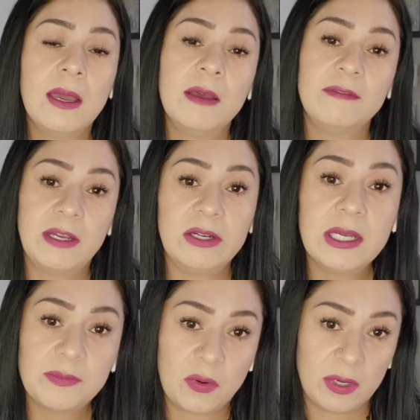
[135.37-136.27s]
Very
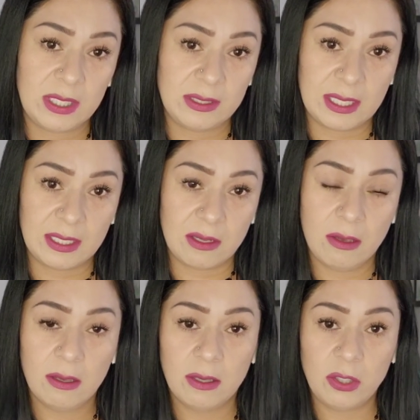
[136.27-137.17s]
important that
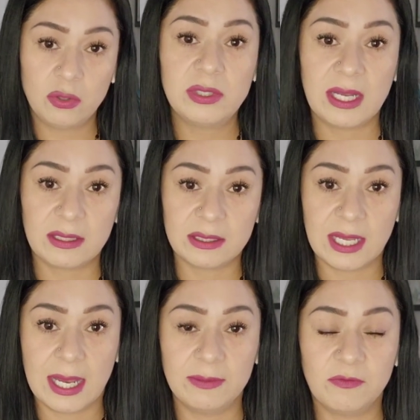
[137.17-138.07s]
you take the
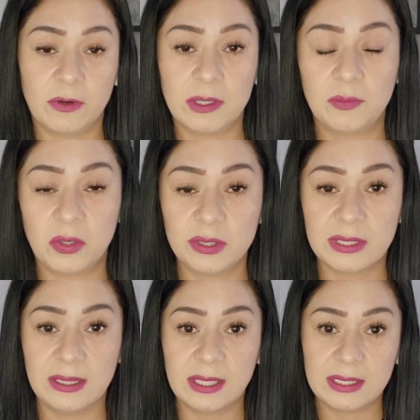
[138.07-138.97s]
time for the
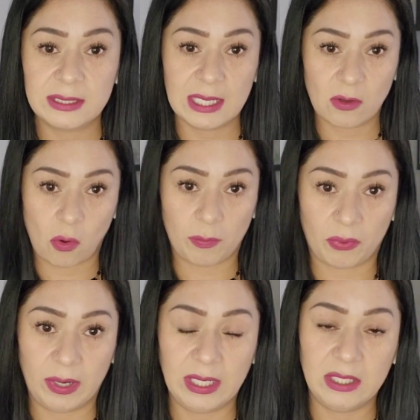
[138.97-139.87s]
person that is
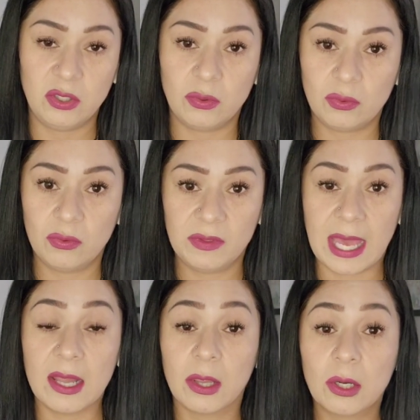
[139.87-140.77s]
incorporating you
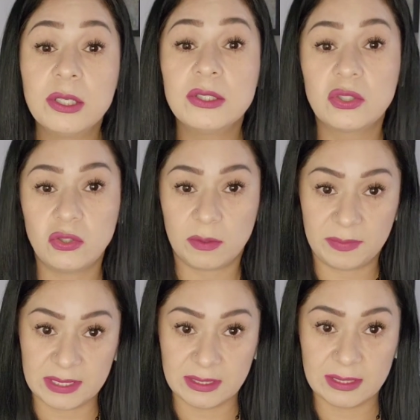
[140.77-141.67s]
that learns your
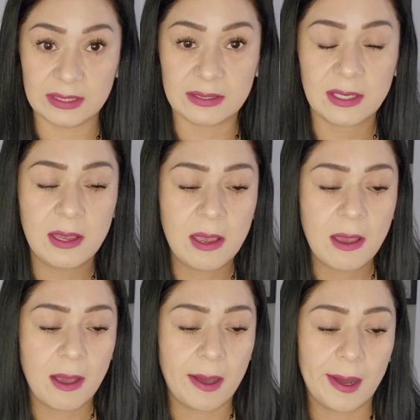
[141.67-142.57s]
business.
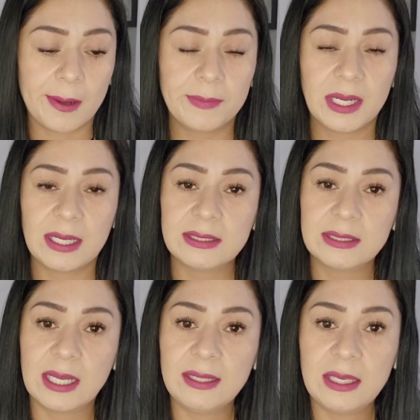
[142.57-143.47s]
Let's
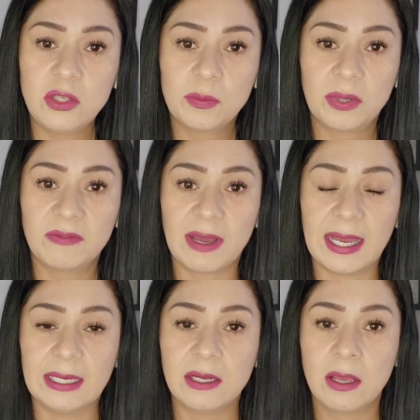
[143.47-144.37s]
say that you
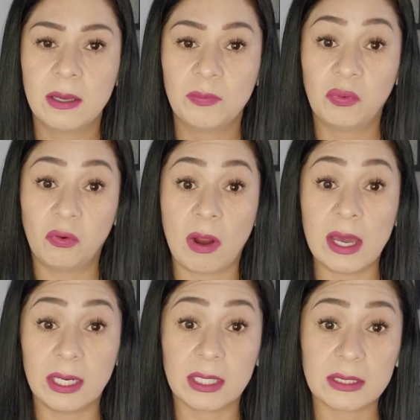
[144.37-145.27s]
provide
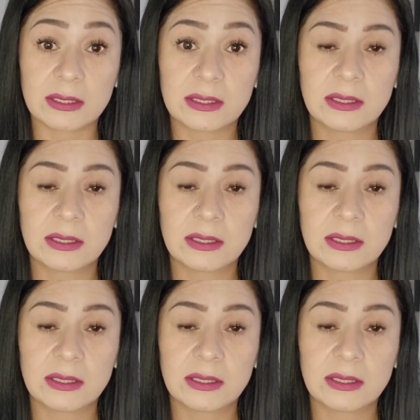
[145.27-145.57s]
products.